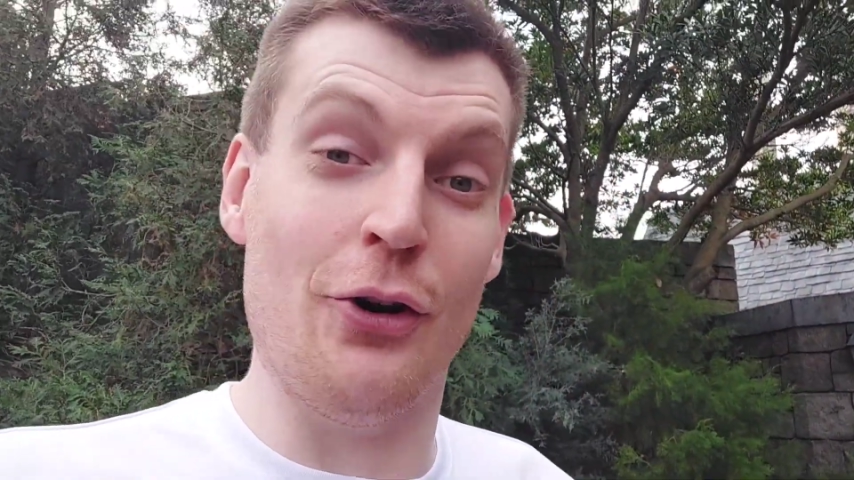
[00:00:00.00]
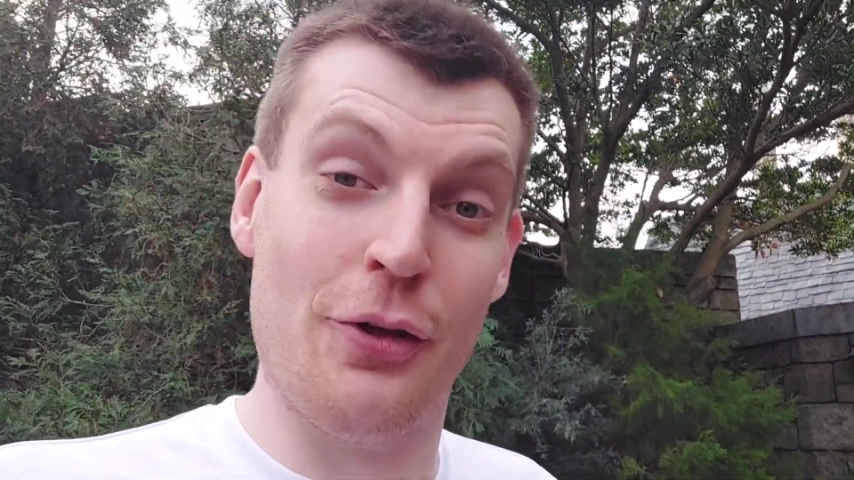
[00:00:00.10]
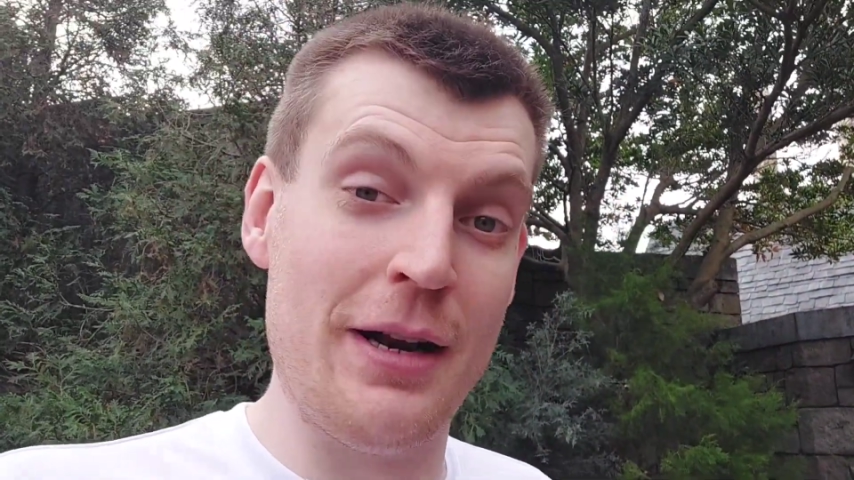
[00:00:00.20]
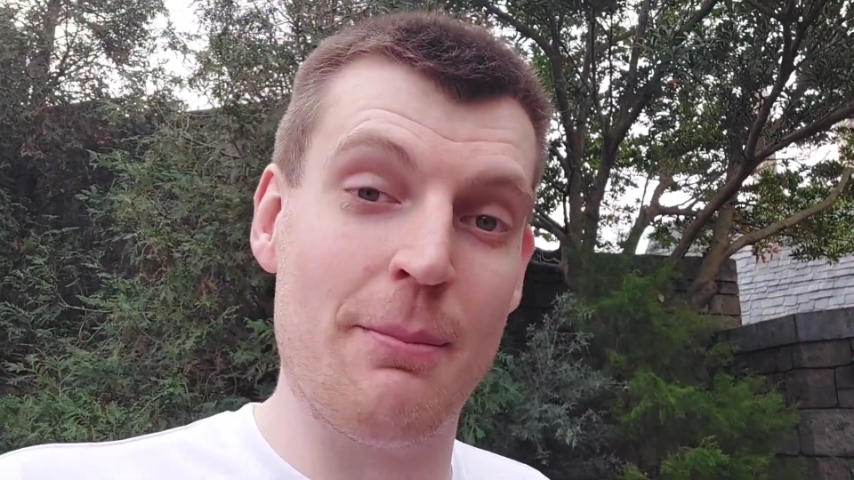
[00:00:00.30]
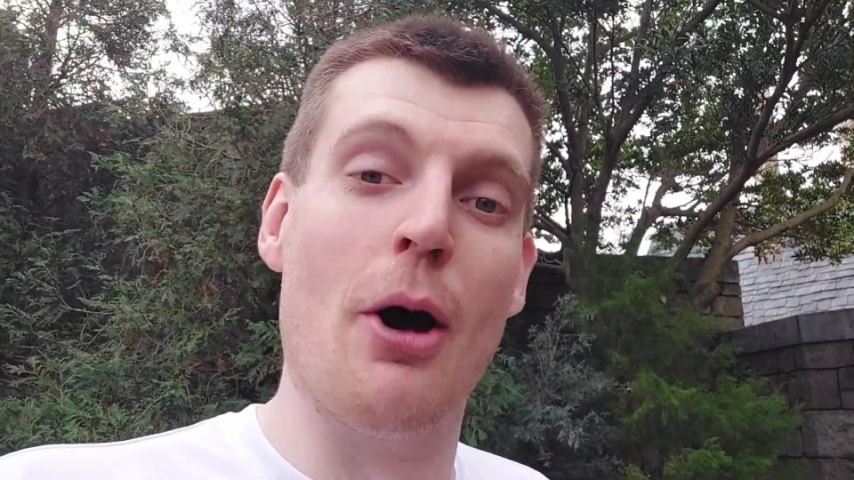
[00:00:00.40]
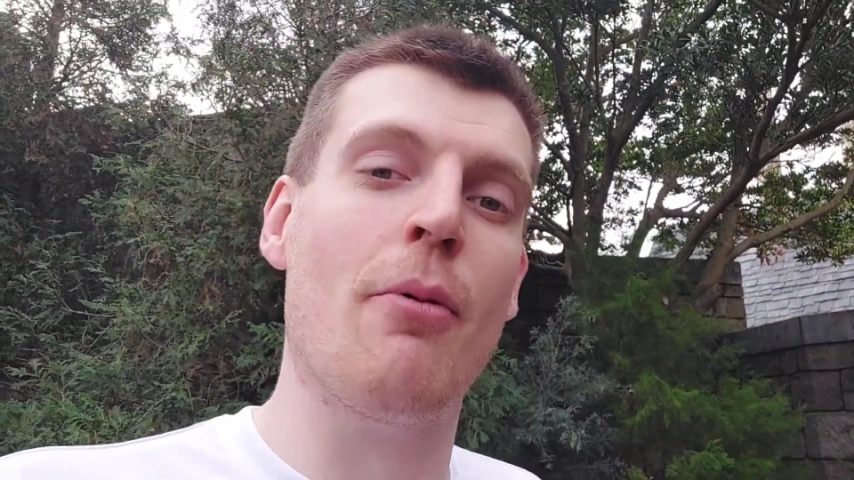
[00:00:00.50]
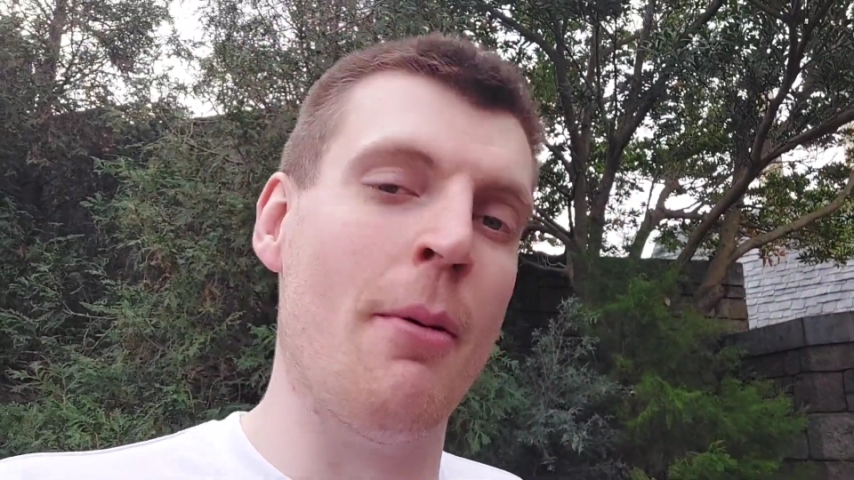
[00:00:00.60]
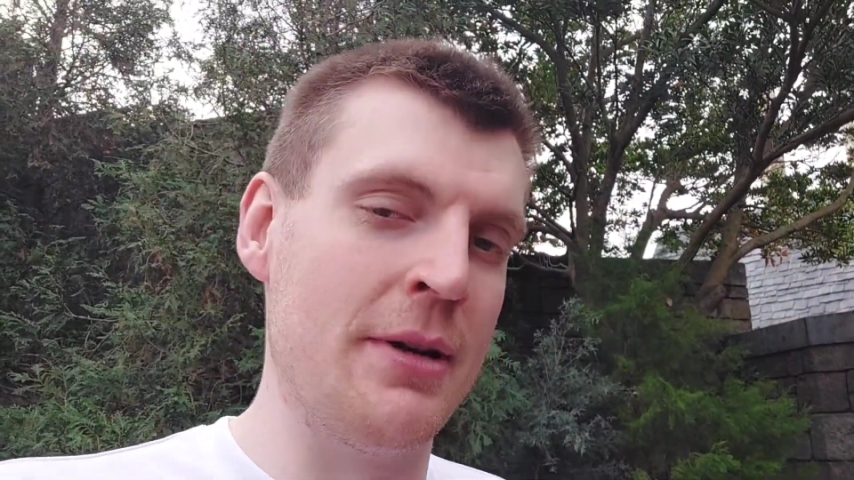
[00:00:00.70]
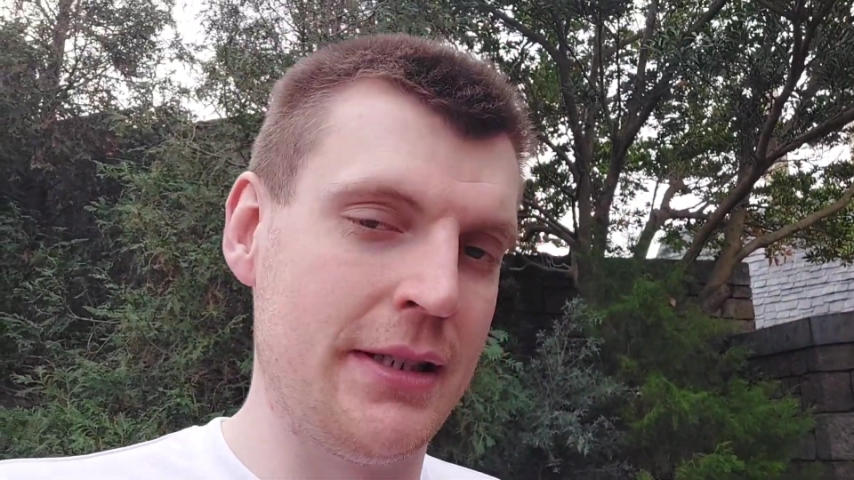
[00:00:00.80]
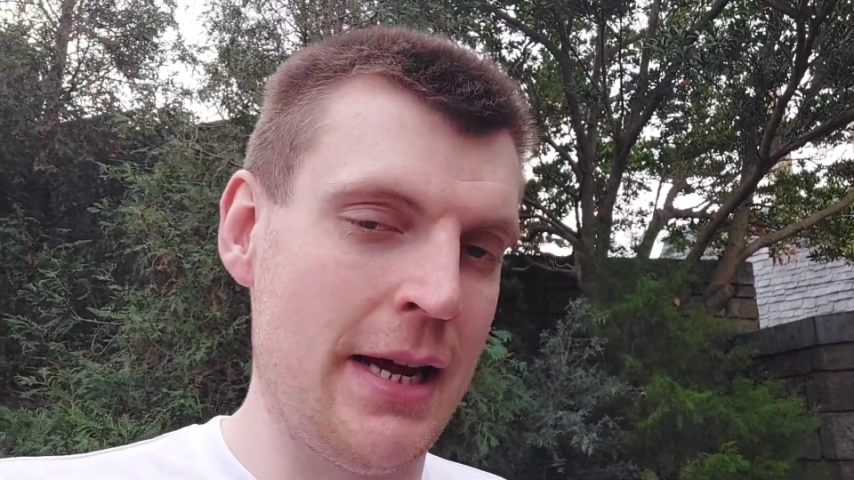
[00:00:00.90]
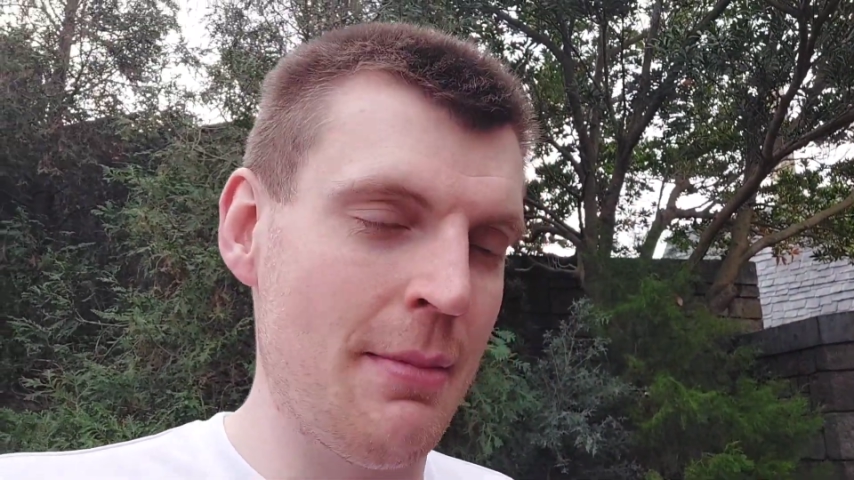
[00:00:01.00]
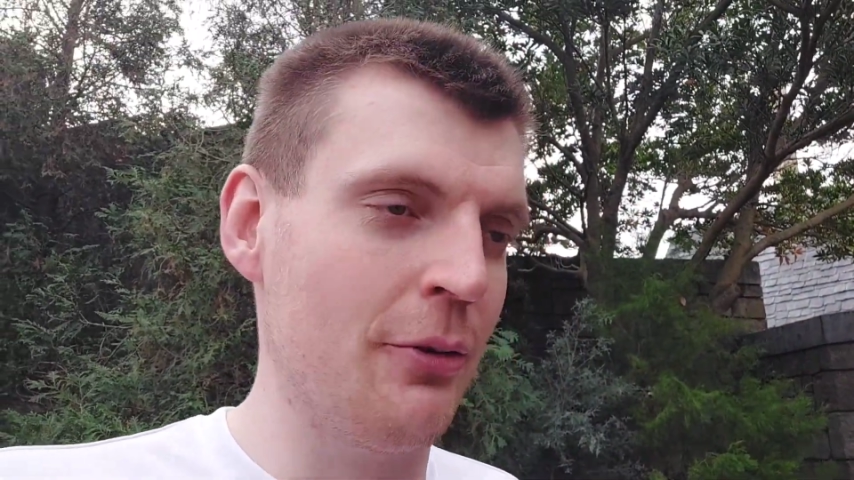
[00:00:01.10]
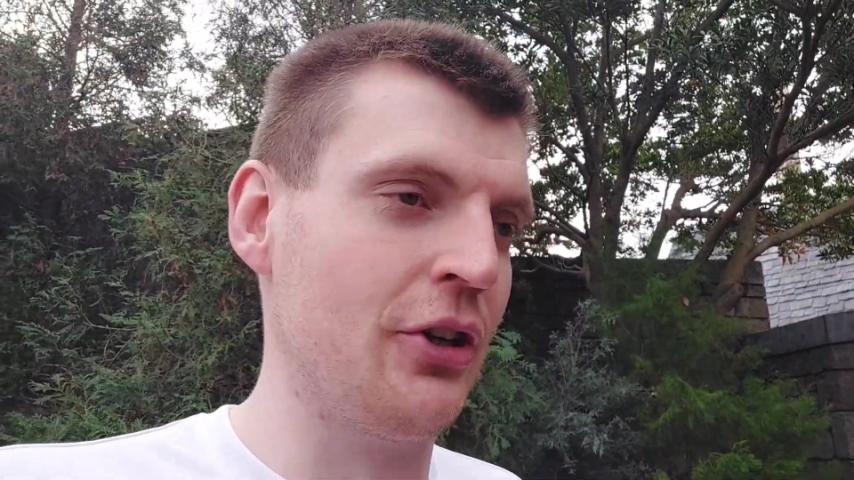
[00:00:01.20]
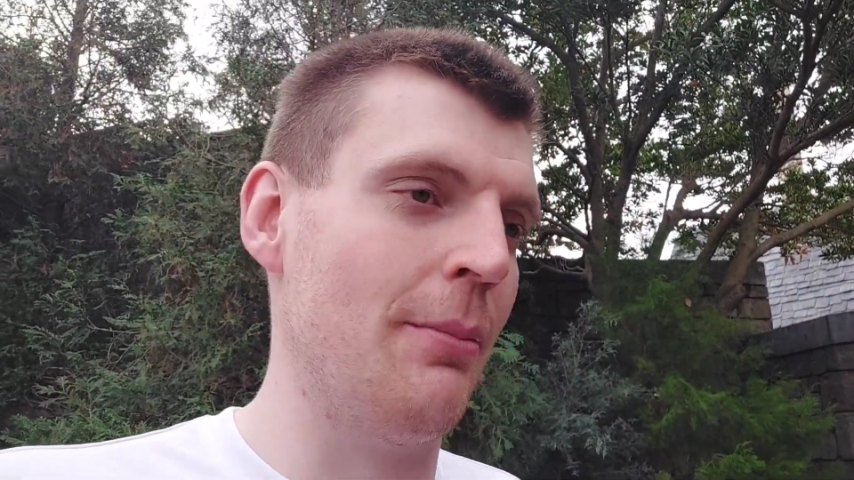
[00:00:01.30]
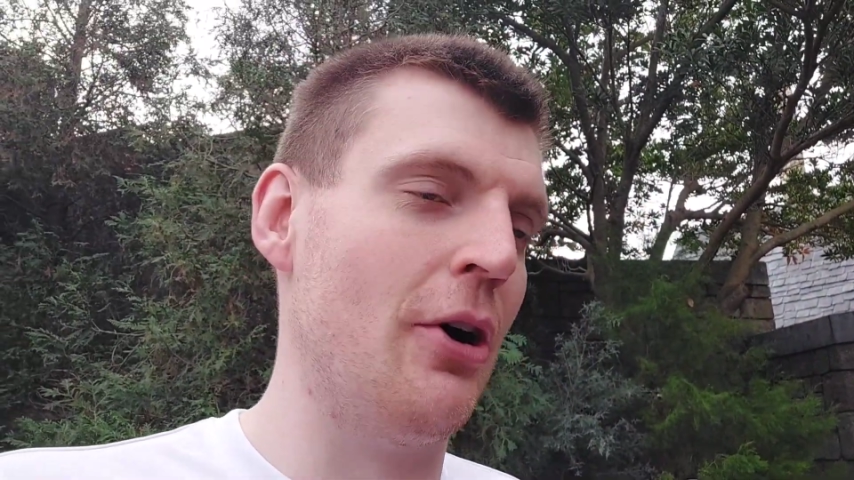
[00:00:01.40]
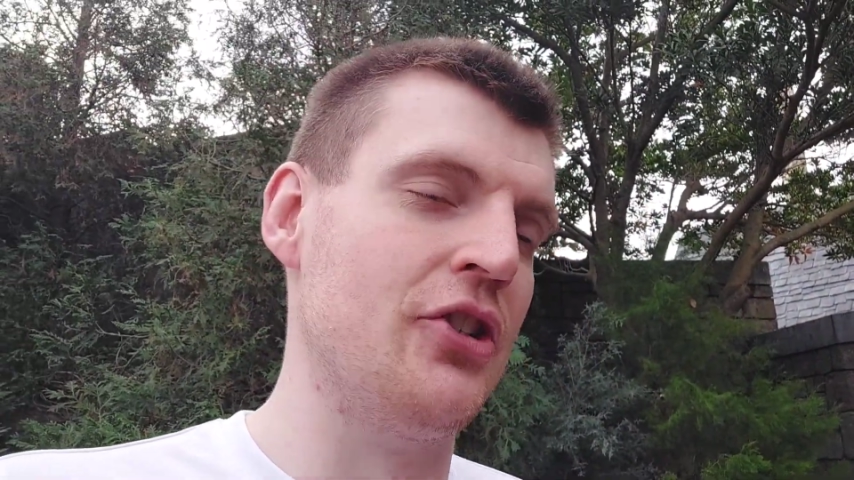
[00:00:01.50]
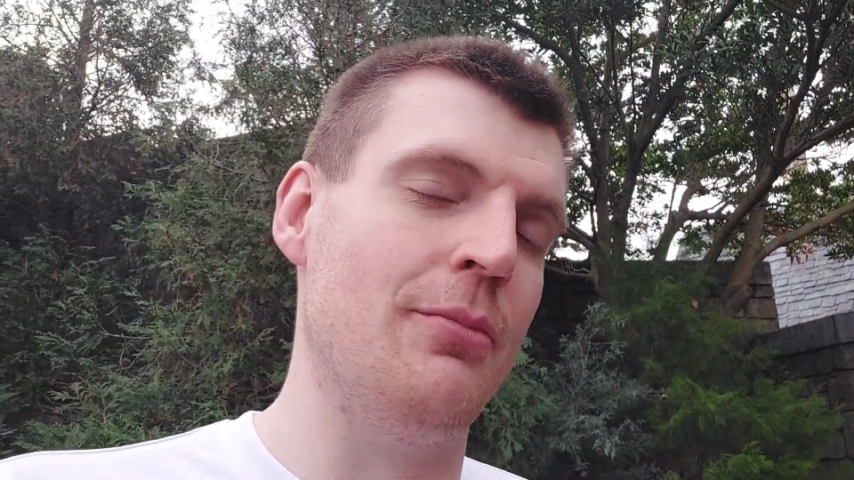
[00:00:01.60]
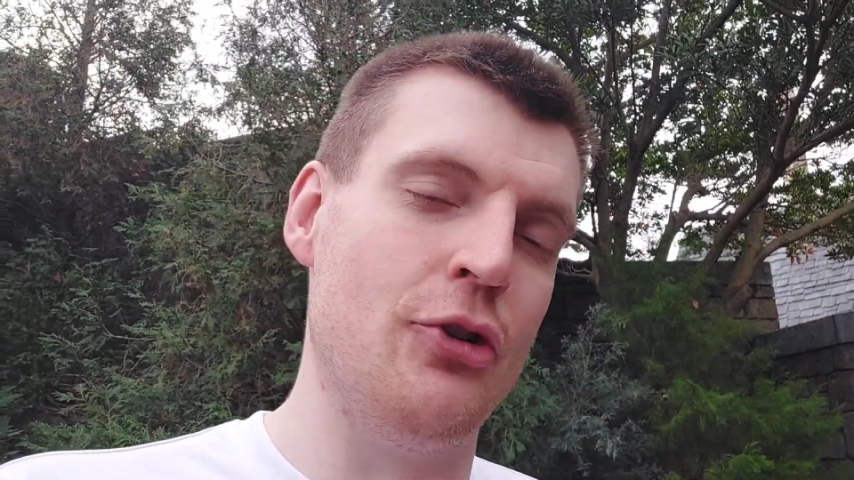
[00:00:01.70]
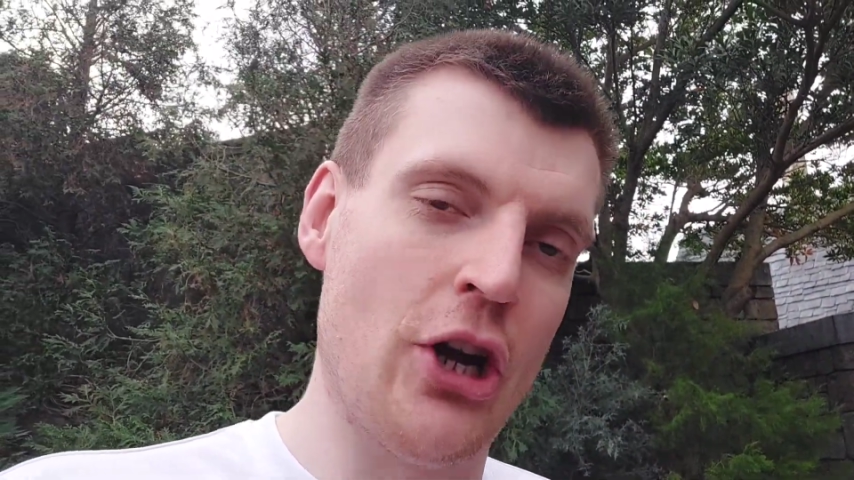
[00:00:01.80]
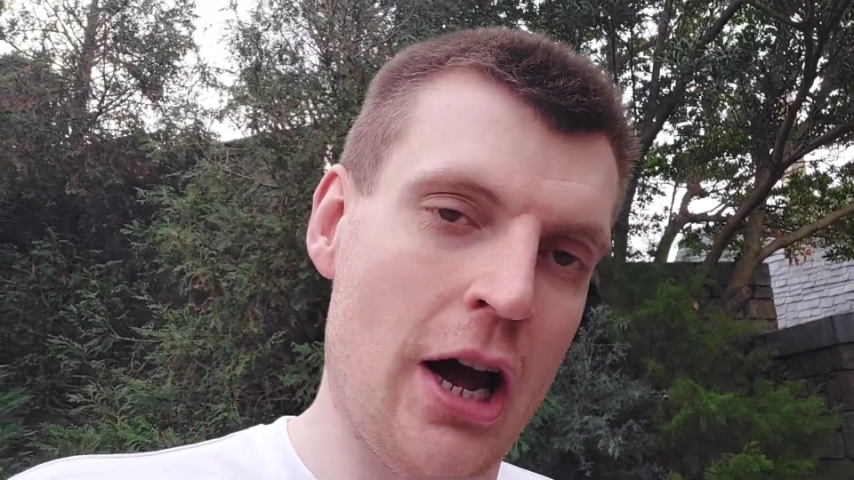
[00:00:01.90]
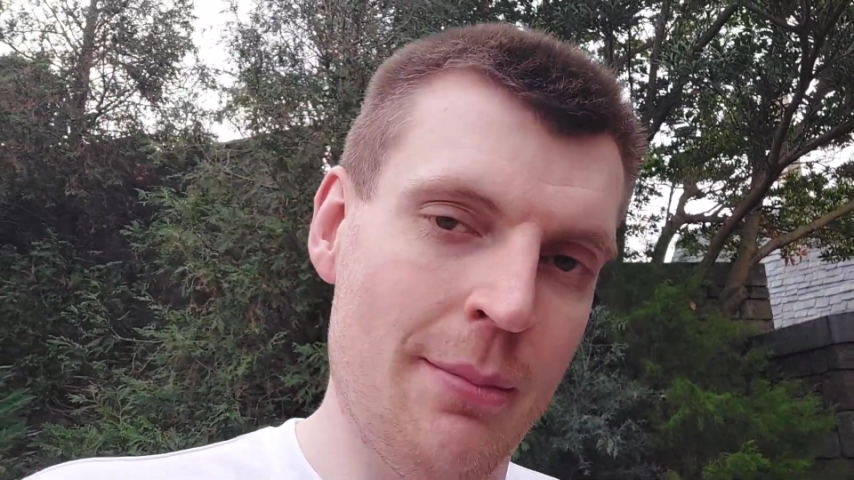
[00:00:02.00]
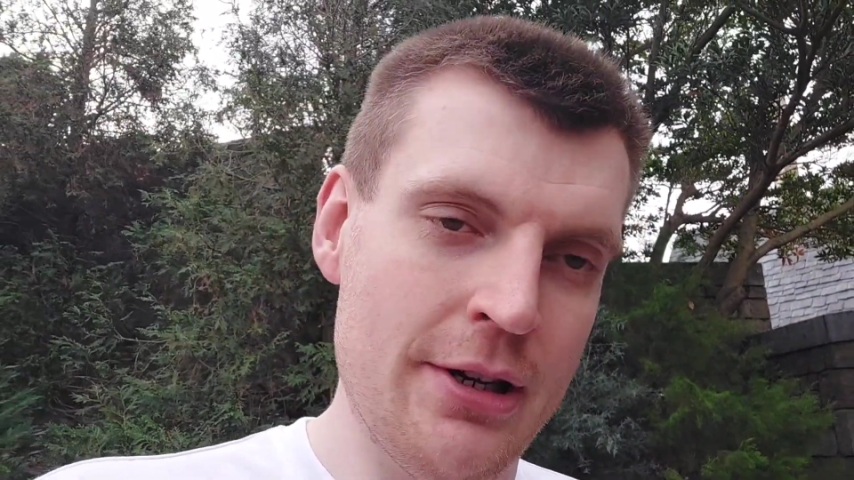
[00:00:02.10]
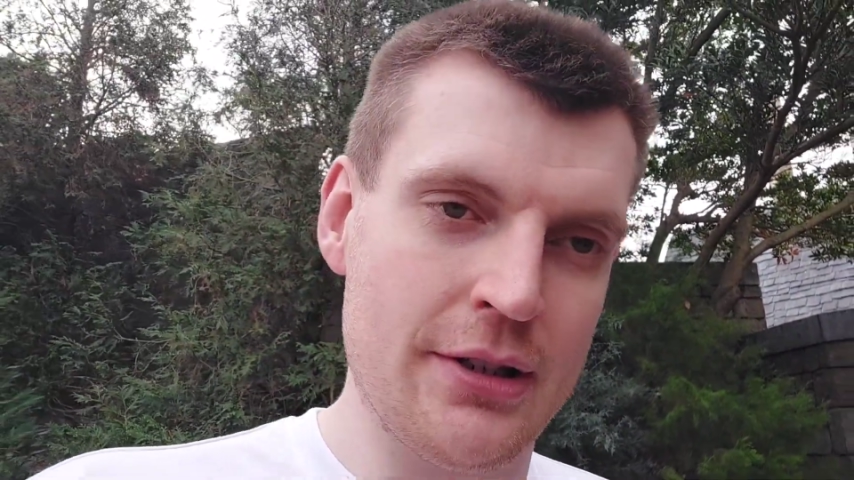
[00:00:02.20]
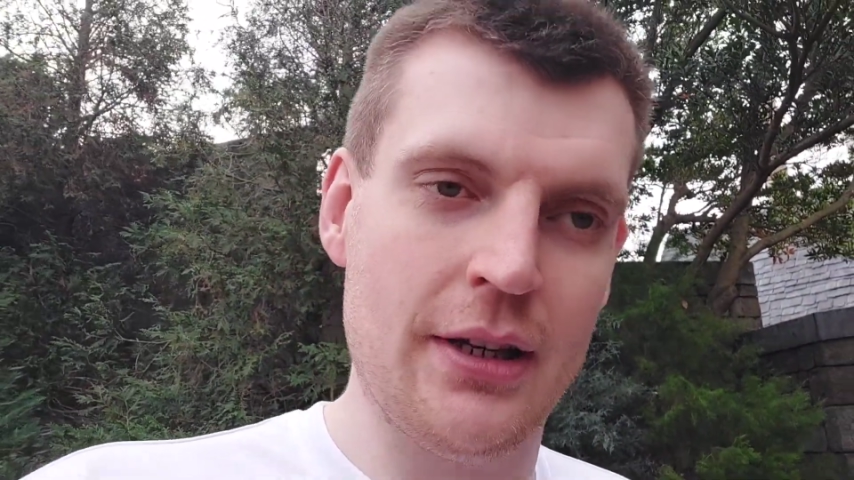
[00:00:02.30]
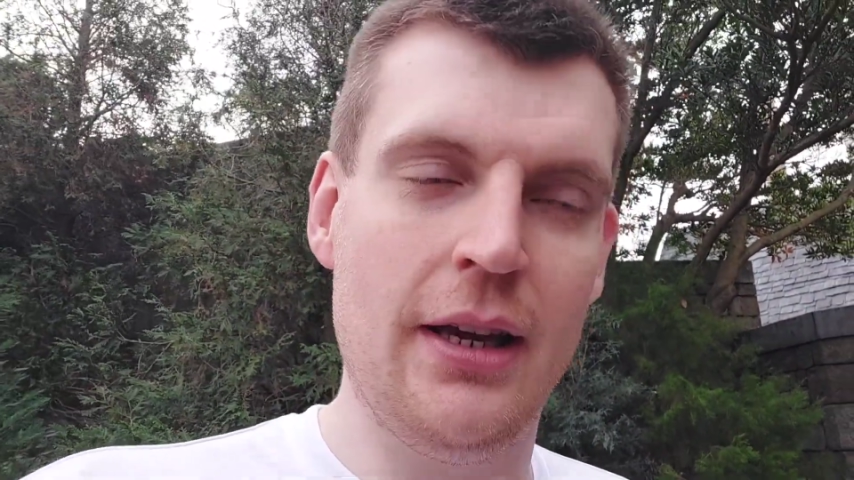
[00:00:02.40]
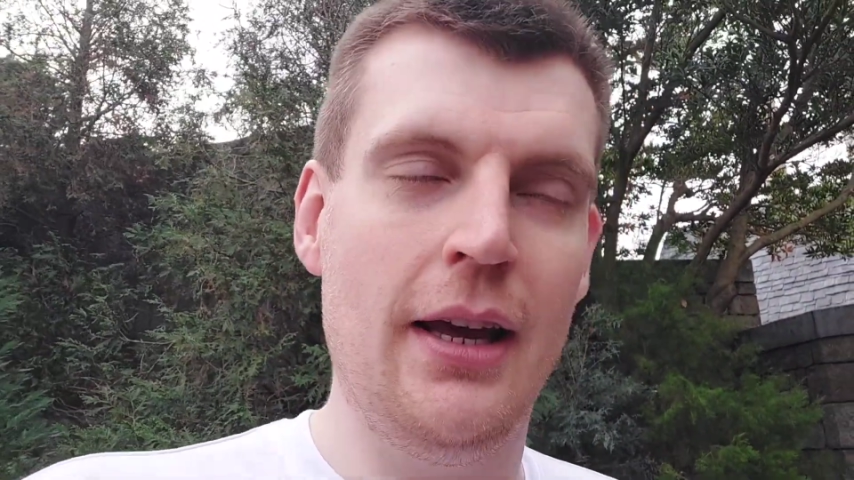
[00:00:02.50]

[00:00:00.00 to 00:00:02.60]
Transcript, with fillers: nothing but I promised him I was going to buy some pyjamas